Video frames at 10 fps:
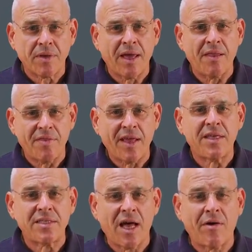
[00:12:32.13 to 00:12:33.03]
And that
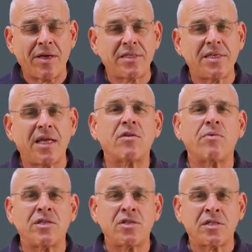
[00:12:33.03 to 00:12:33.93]
is how I set
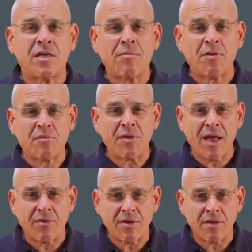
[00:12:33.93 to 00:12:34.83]
register number
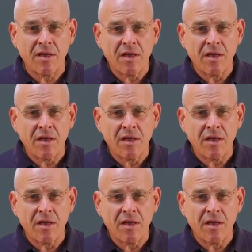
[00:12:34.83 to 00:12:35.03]
300